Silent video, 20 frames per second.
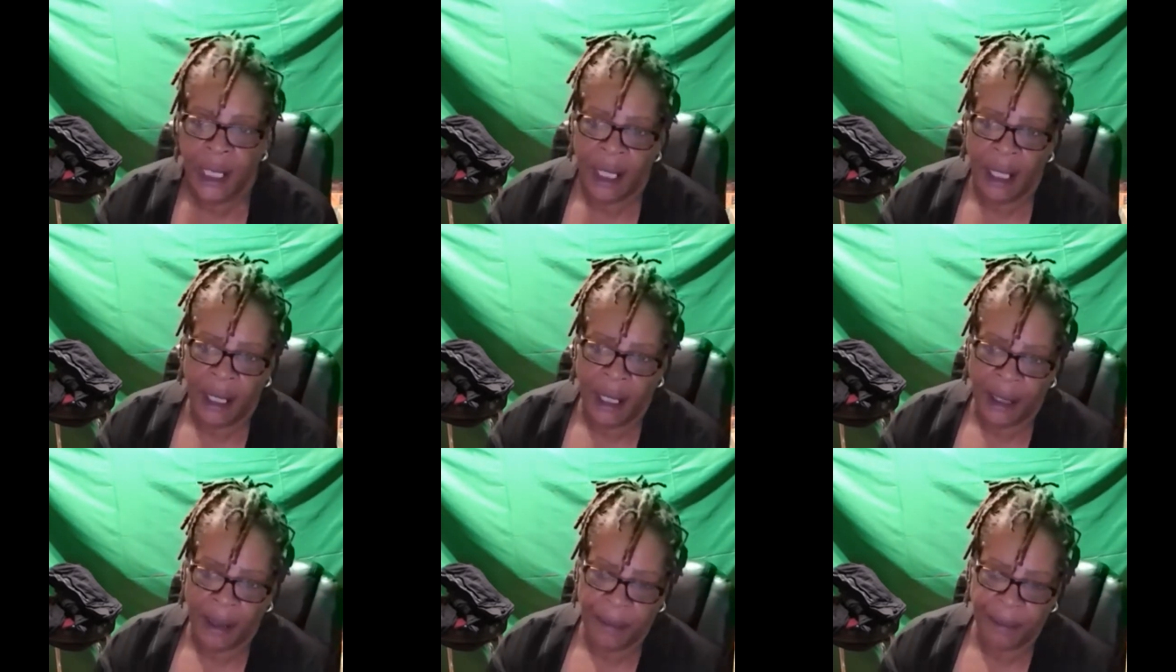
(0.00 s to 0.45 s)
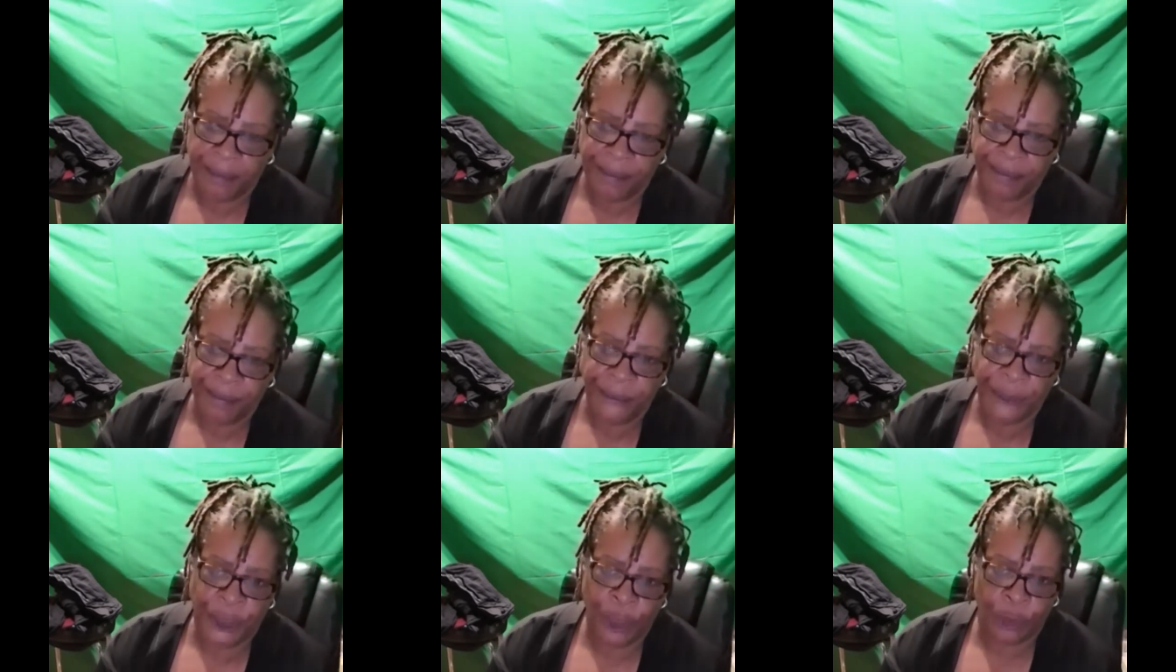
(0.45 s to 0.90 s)

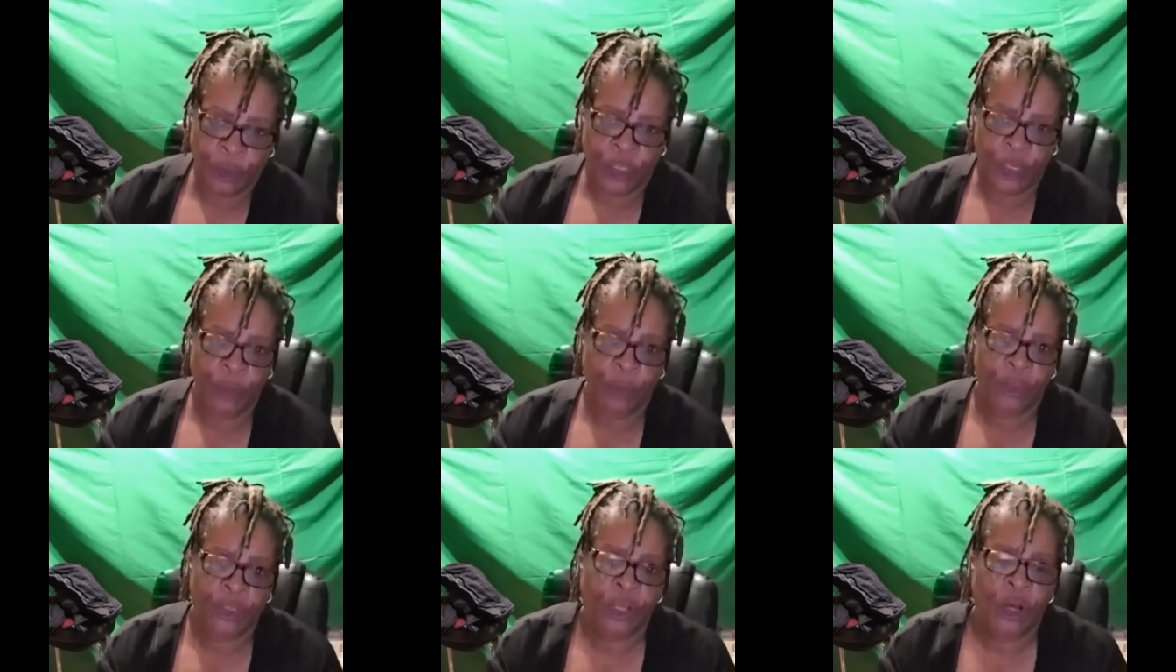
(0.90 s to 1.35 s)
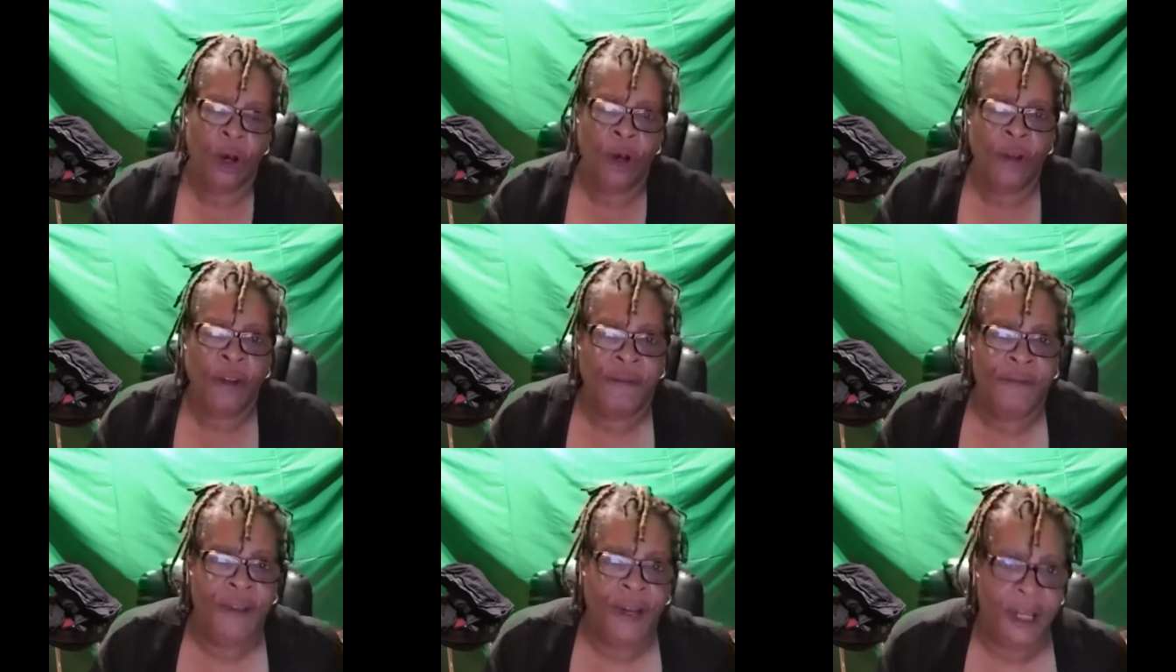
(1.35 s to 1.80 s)
Um, you know, she was
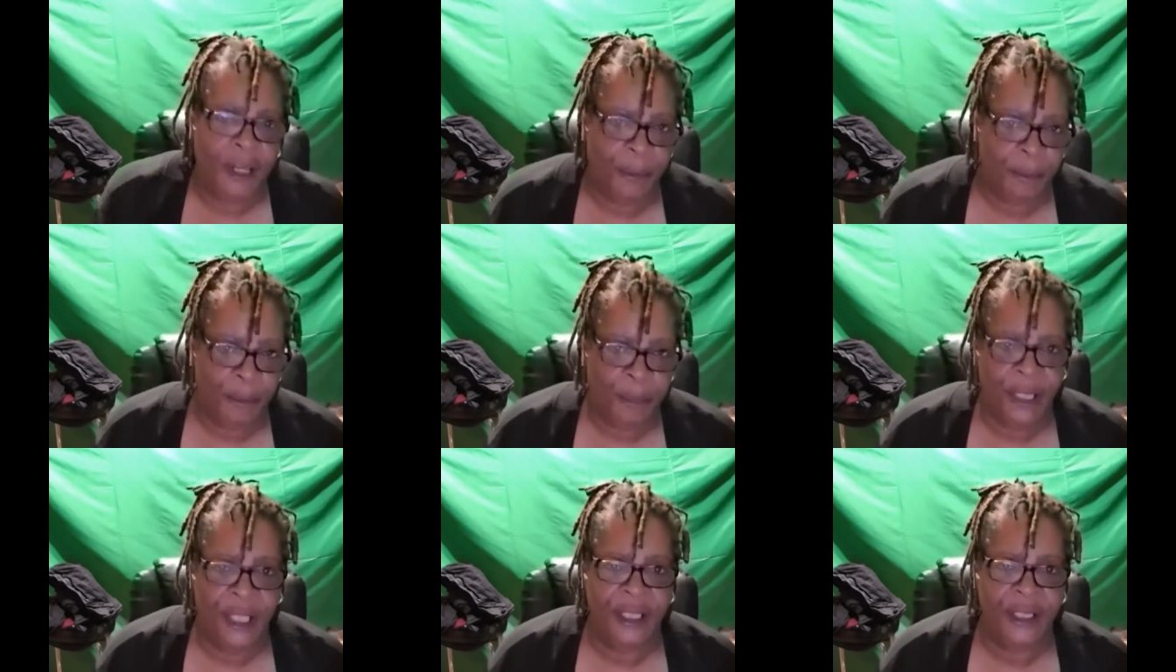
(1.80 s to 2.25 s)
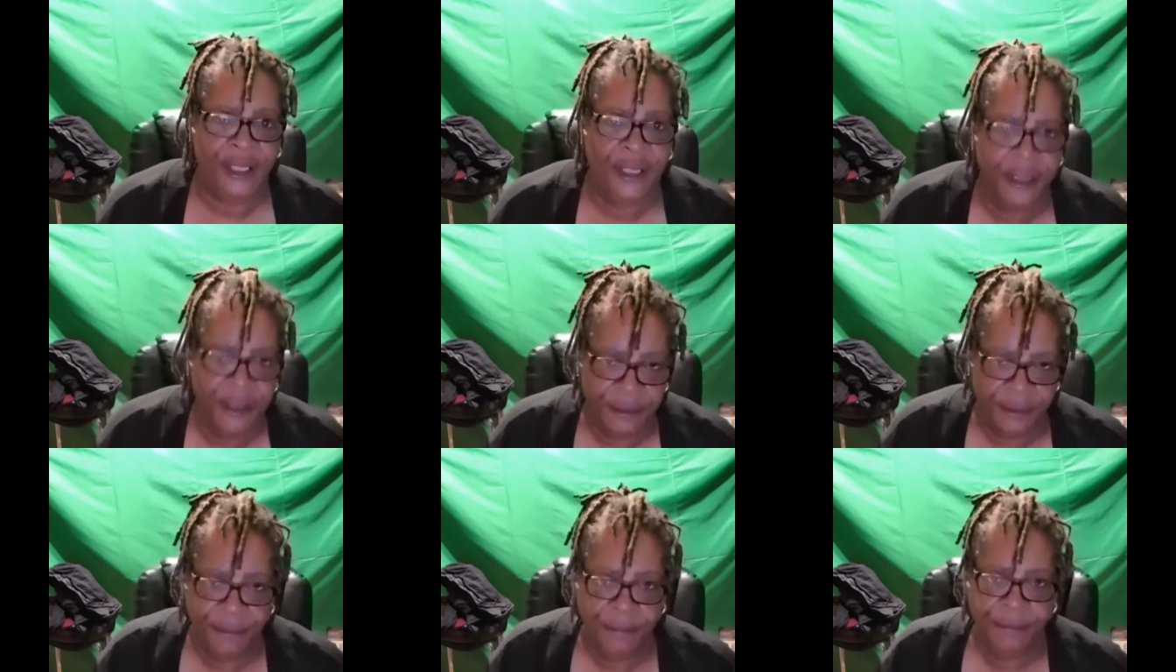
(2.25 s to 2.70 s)
called a fucking
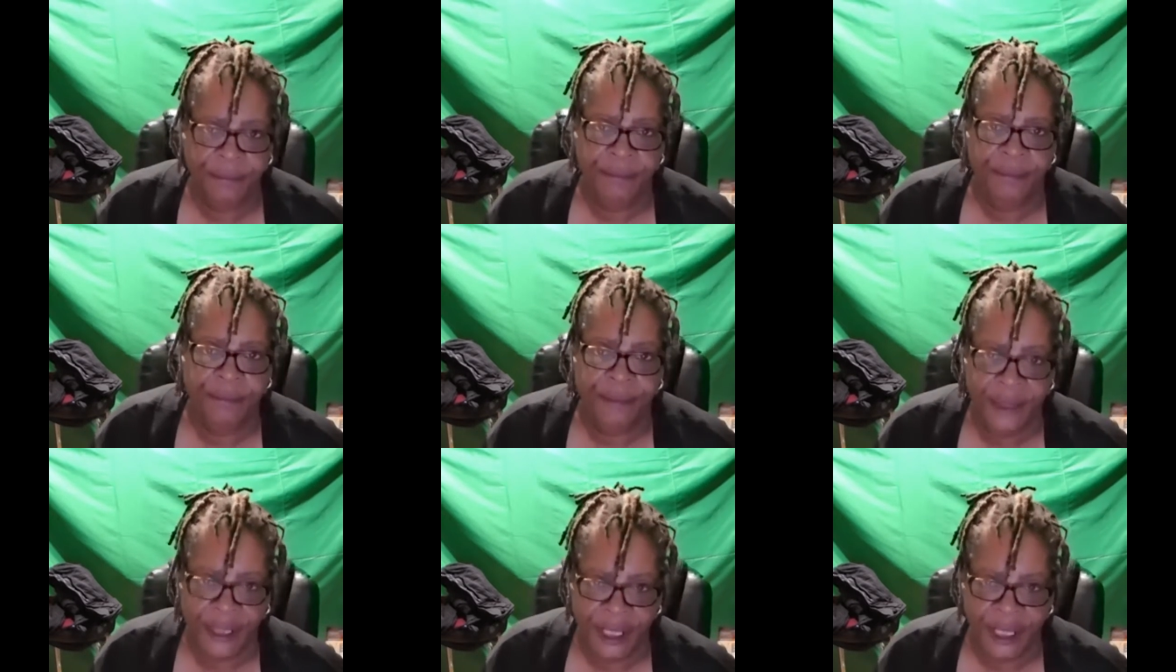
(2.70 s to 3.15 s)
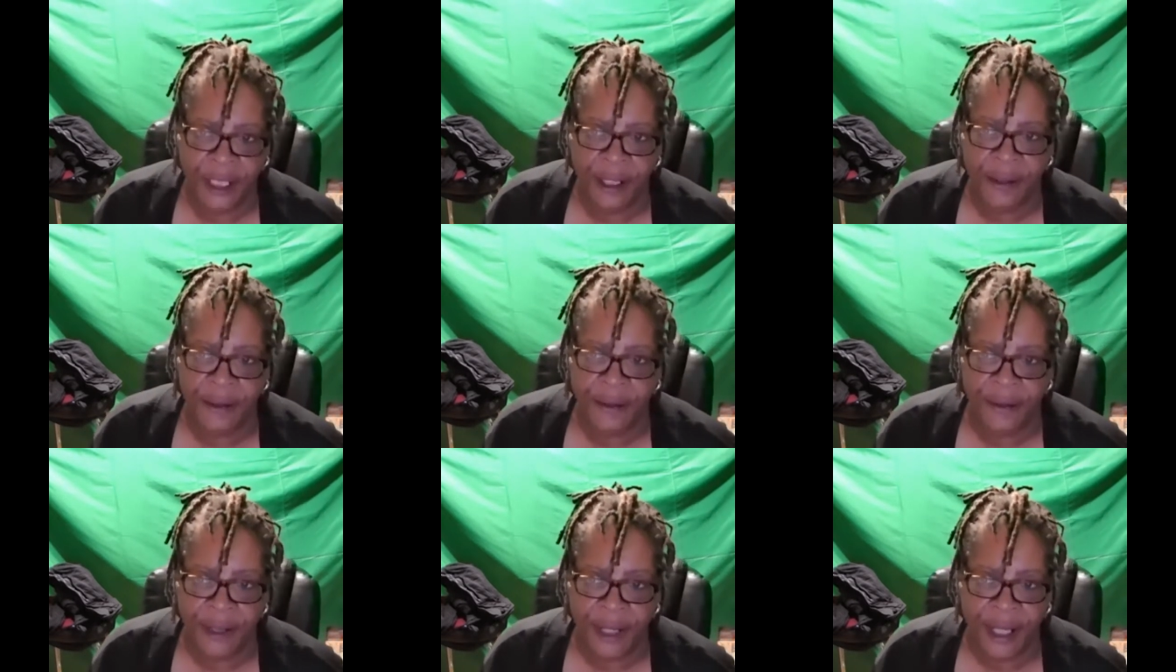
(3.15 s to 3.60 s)
bitch the
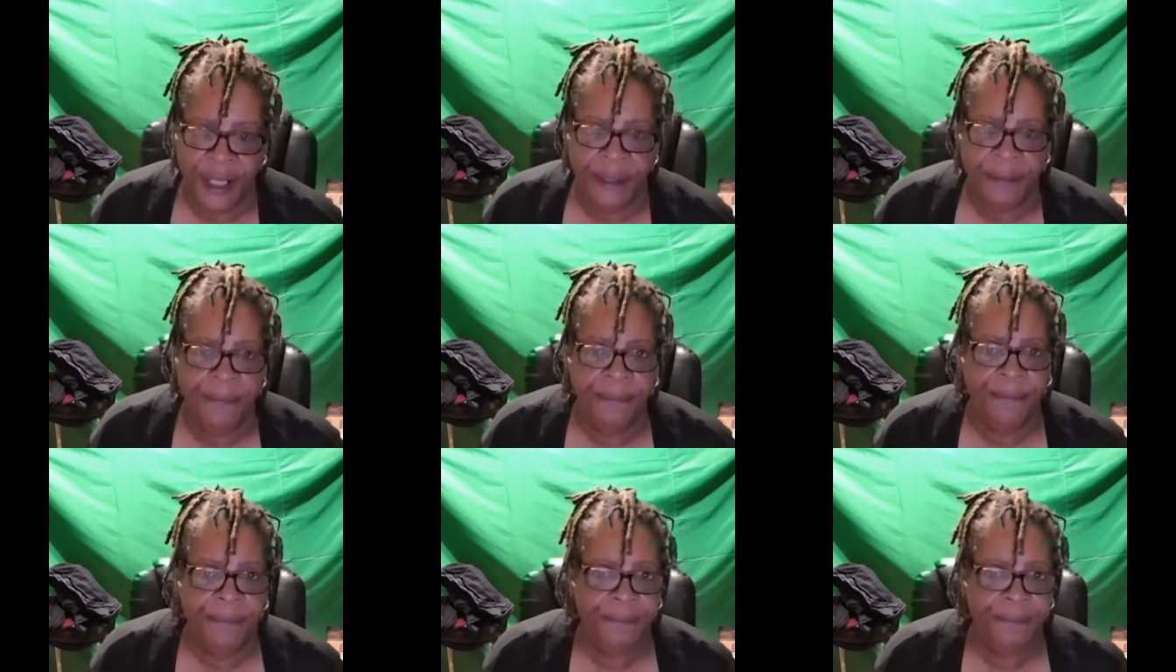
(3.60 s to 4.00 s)
other day.